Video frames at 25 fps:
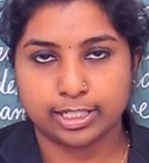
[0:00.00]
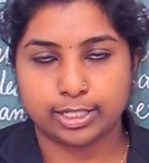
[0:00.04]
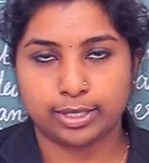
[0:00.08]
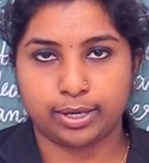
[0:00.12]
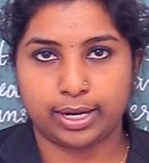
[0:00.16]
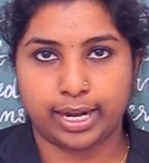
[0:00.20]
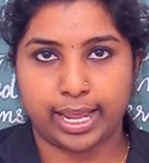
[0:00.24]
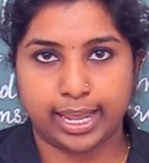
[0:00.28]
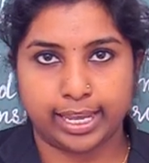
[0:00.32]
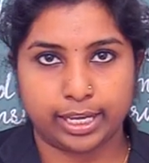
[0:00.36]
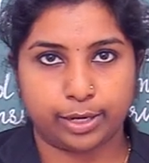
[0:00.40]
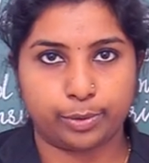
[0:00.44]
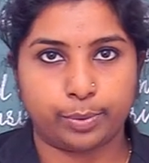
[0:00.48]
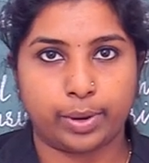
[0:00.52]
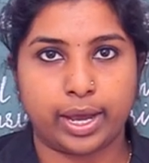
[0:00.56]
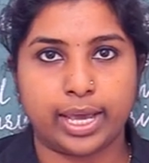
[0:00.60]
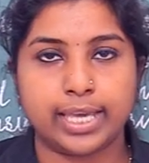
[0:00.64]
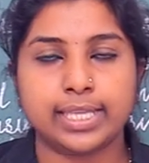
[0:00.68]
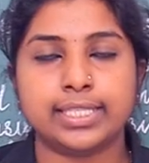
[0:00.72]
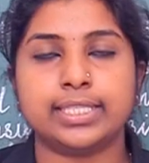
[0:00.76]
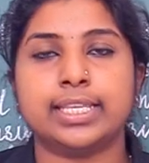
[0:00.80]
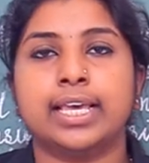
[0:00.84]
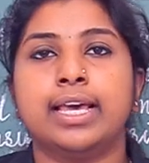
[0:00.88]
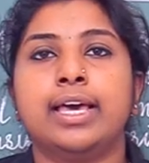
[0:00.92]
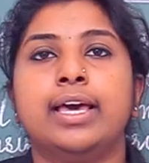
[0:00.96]
So
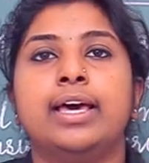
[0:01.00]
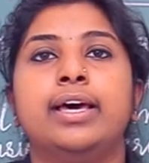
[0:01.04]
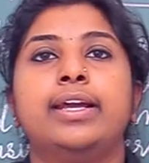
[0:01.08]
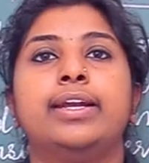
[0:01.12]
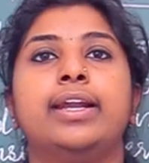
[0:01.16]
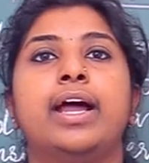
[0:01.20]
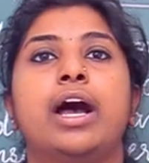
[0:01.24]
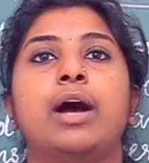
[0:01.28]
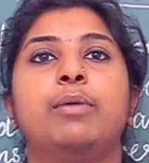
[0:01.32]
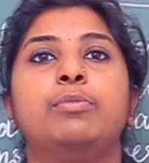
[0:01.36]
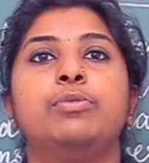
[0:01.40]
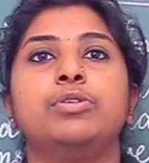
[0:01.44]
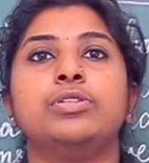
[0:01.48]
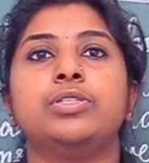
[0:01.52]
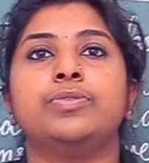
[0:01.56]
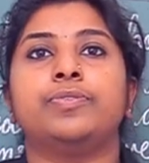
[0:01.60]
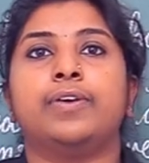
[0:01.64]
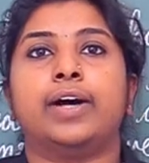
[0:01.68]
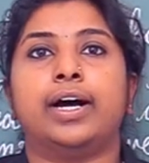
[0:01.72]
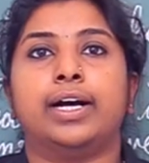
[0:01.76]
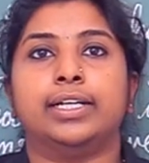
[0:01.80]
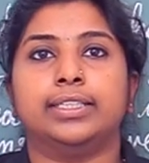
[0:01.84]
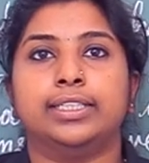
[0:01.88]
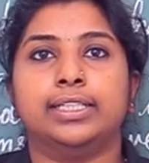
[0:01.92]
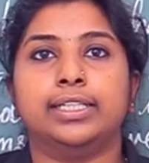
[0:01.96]
likewise, Ramu's
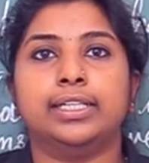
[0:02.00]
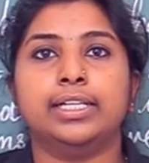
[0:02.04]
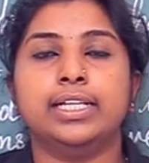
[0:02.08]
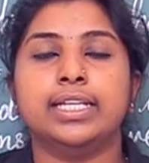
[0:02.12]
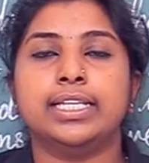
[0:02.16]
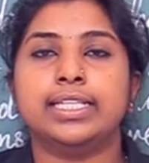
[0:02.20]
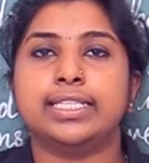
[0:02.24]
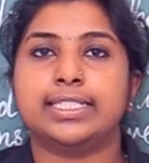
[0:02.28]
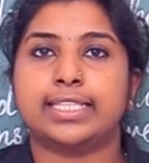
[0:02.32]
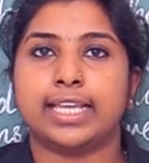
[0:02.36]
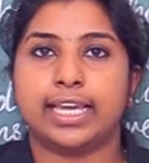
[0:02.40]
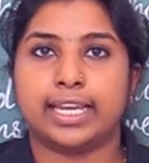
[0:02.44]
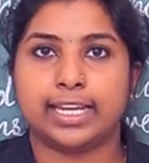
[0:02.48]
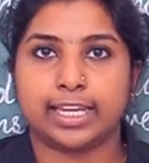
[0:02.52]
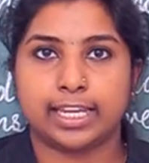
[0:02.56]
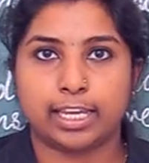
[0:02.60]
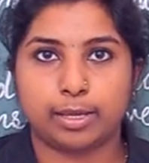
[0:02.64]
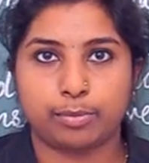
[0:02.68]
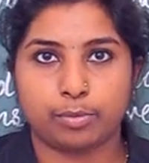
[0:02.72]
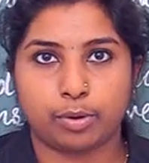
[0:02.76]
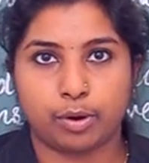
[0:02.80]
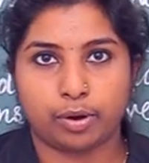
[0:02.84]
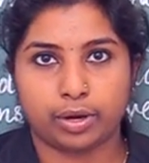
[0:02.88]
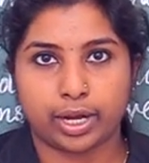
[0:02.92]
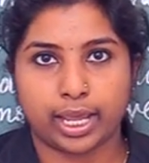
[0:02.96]
father sent
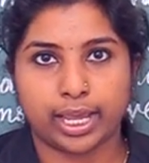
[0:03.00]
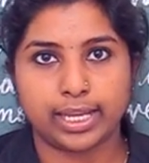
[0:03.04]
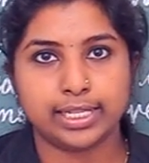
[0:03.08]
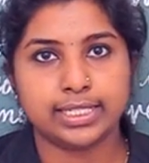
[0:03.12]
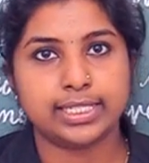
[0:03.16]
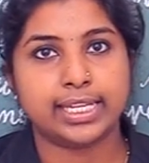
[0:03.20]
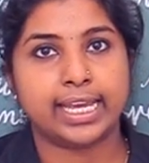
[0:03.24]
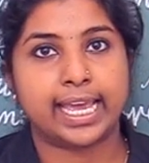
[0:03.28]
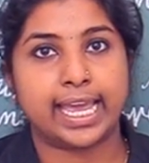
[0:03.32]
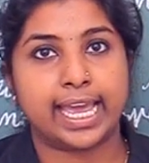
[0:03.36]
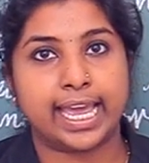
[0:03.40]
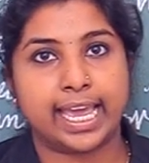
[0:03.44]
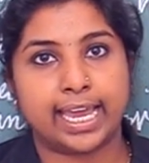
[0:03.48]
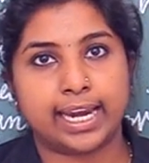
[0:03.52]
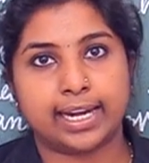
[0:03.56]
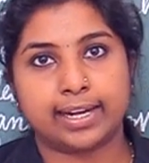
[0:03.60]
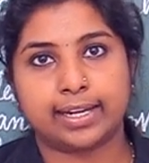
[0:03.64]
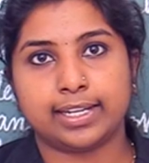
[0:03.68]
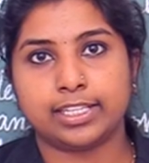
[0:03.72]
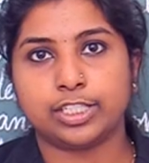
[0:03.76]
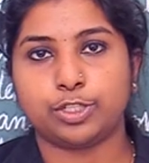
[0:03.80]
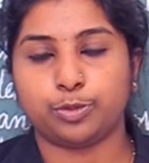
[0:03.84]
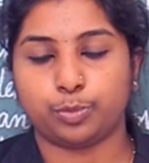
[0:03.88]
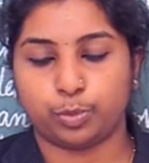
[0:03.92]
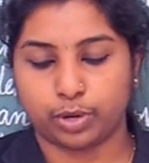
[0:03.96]
him on an
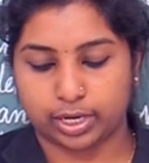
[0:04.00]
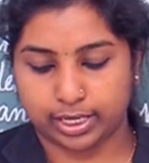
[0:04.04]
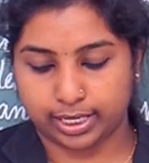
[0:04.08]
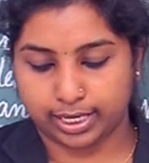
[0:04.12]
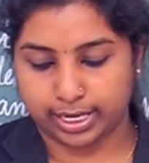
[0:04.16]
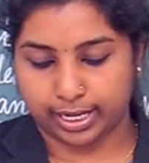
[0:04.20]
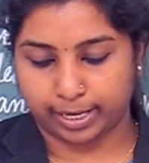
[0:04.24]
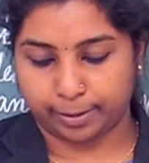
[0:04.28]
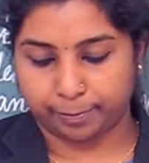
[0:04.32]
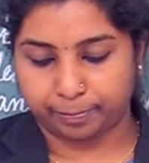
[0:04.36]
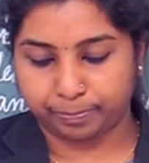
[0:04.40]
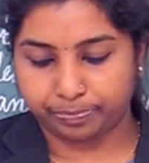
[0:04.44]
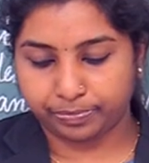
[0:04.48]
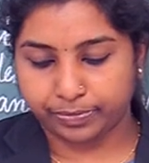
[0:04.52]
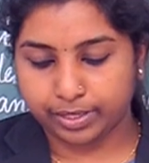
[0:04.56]
errand one day.